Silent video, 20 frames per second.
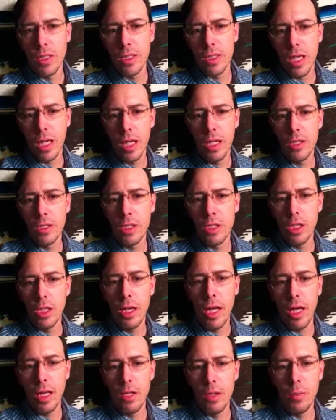just kind of
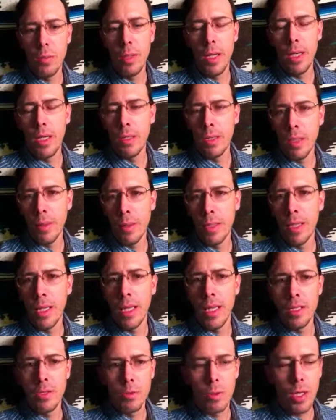chill out a little bit and get my
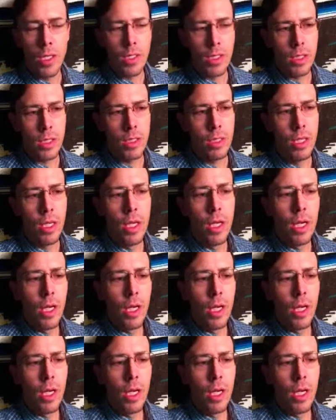legs resting.